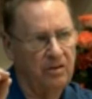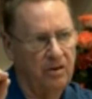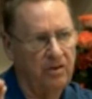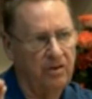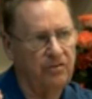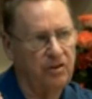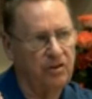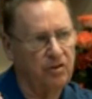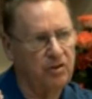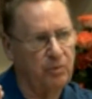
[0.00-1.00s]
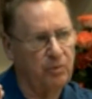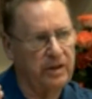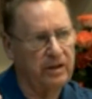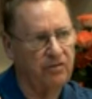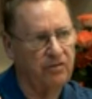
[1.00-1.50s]
light photons that we're
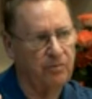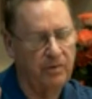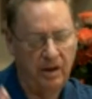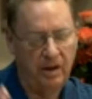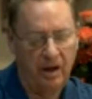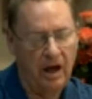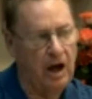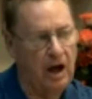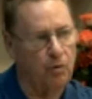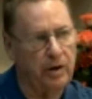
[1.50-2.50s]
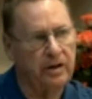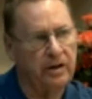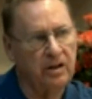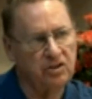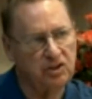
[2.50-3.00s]
getting from there are
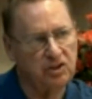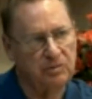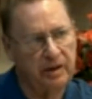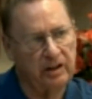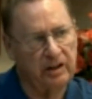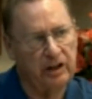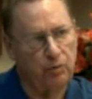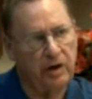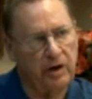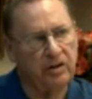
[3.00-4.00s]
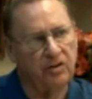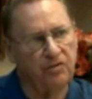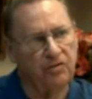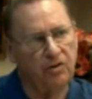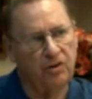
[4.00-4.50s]
redder, systematically redder the
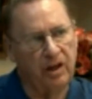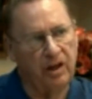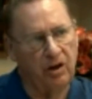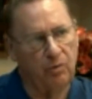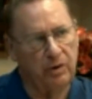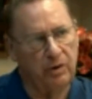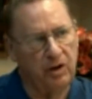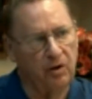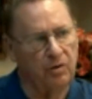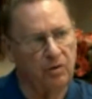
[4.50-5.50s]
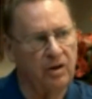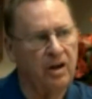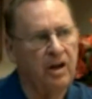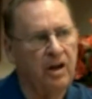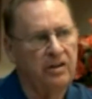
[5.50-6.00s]
further out we go.
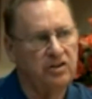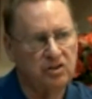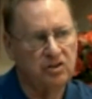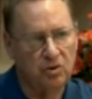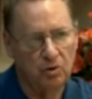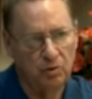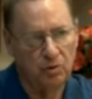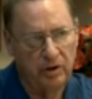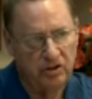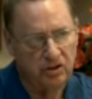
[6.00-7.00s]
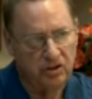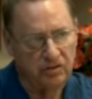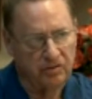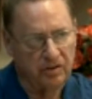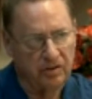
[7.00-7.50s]
This is called the
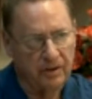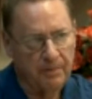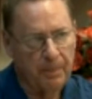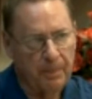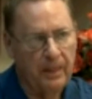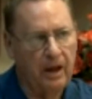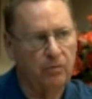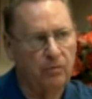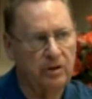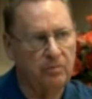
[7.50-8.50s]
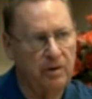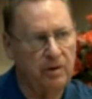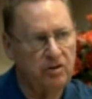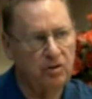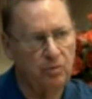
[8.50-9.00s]
redshift. And we can
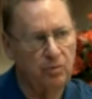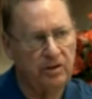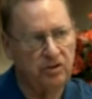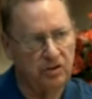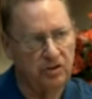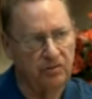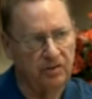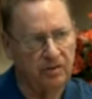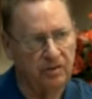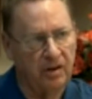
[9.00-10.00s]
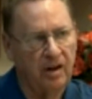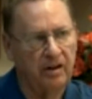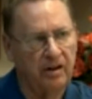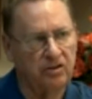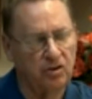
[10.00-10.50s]
measure the redshift.
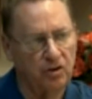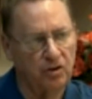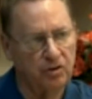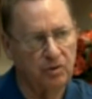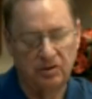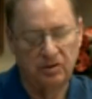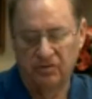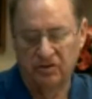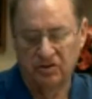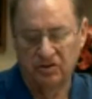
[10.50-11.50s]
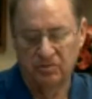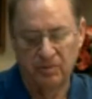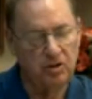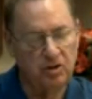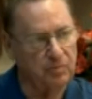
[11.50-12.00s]
As a consequence of this
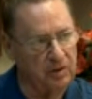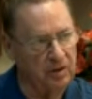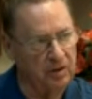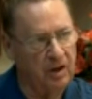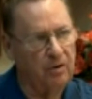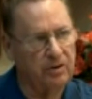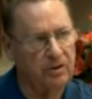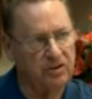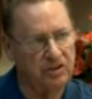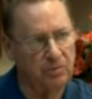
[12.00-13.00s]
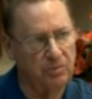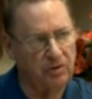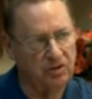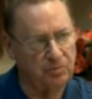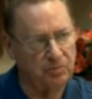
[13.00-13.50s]
measurement, we can say what
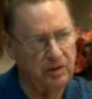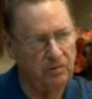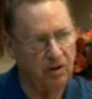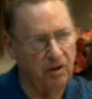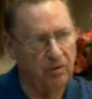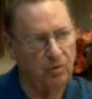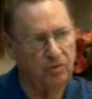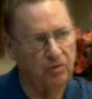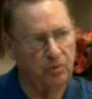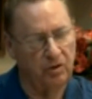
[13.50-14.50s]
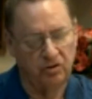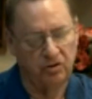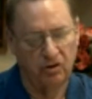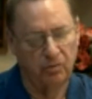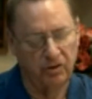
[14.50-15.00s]
the speed of light was, what the
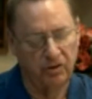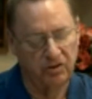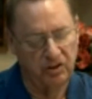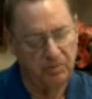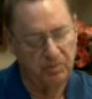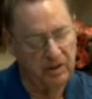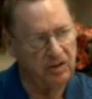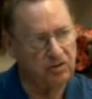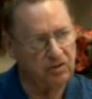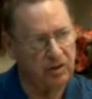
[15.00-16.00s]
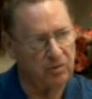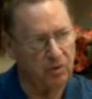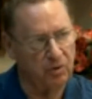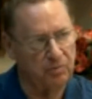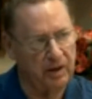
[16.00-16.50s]
ZPE strength
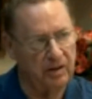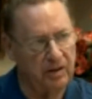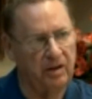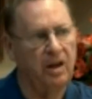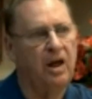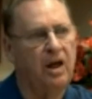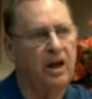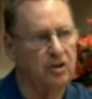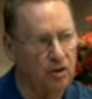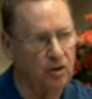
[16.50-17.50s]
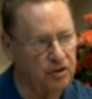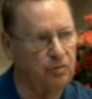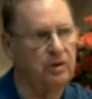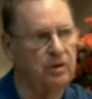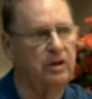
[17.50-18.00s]
was back then, and
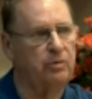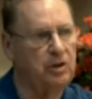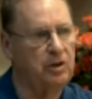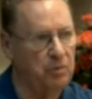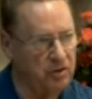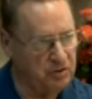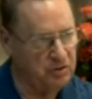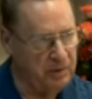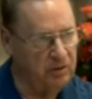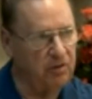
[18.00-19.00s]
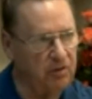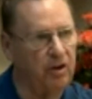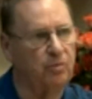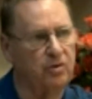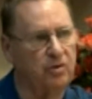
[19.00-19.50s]
consequently we know what the speed of
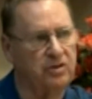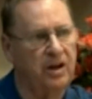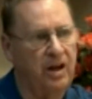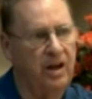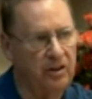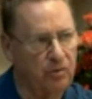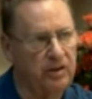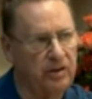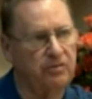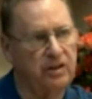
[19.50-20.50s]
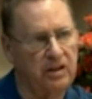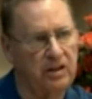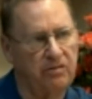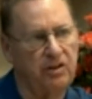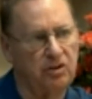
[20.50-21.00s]
light was and the rate of ticking
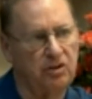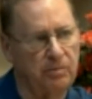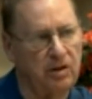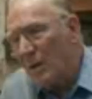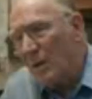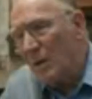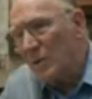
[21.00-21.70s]
of the atomic clock.